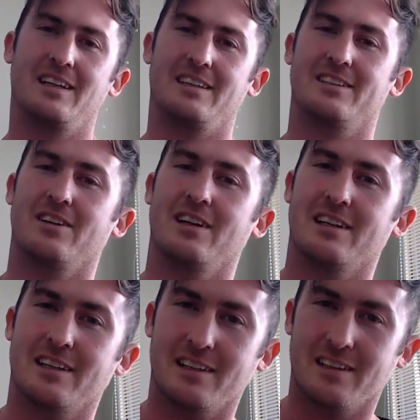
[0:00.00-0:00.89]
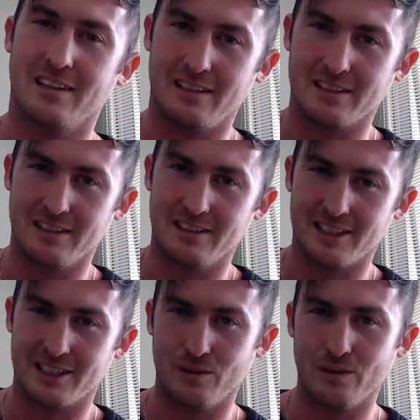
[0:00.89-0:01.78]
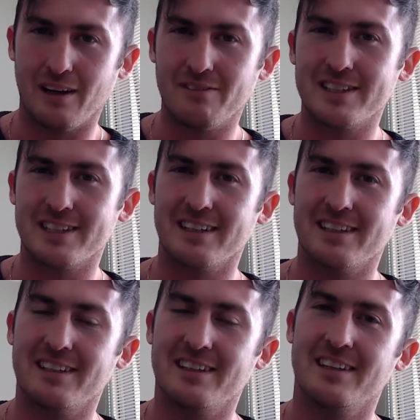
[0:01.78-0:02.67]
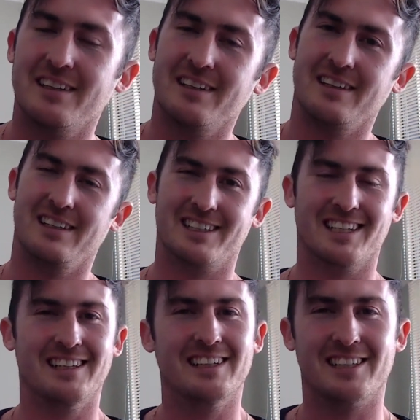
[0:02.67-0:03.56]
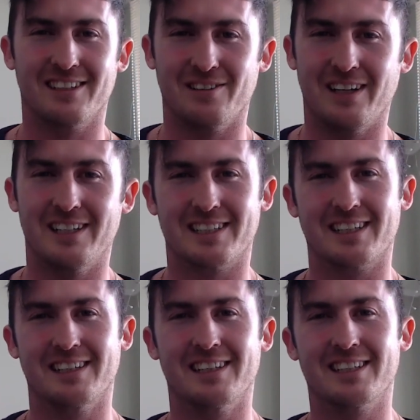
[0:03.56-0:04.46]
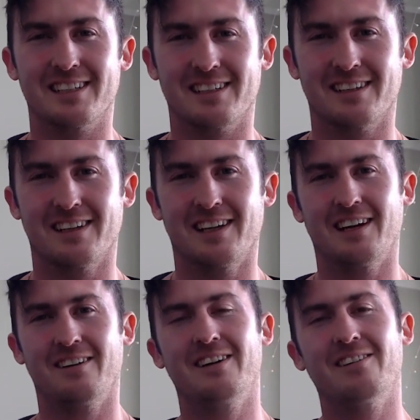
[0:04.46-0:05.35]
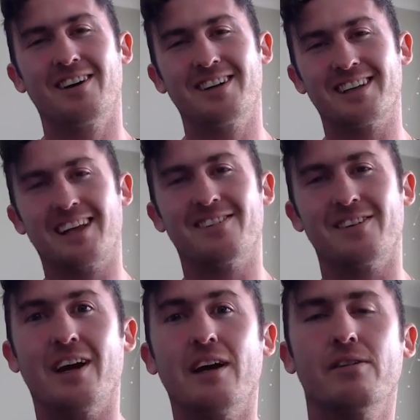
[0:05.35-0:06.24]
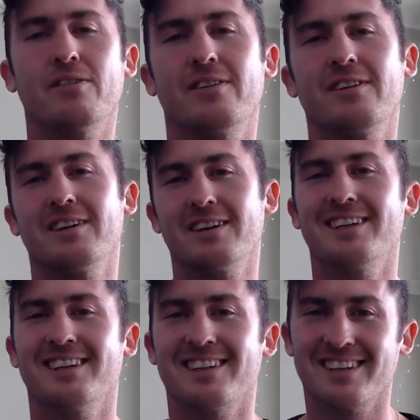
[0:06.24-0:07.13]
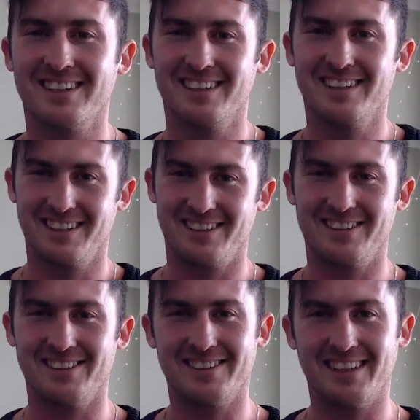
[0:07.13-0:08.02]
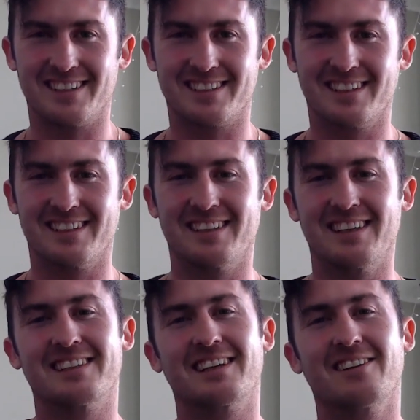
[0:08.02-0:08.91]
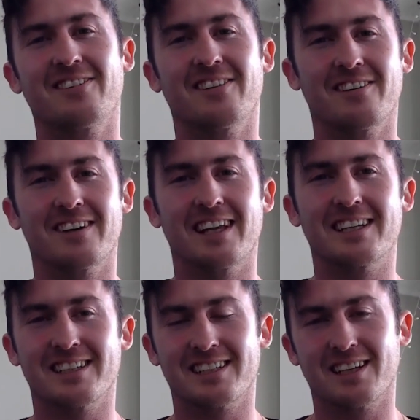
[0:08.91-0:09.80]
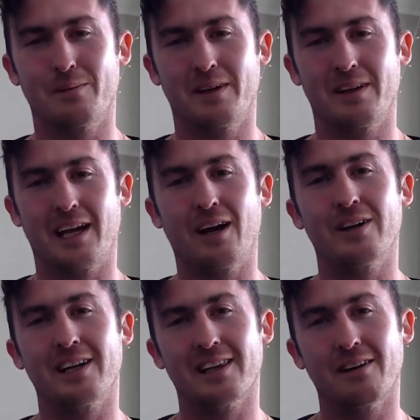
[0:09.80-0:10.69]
It's not unconditional love, is it? It's conditional. It has a condition. We will only love you if you do this. That's like if you're in a relationship and they only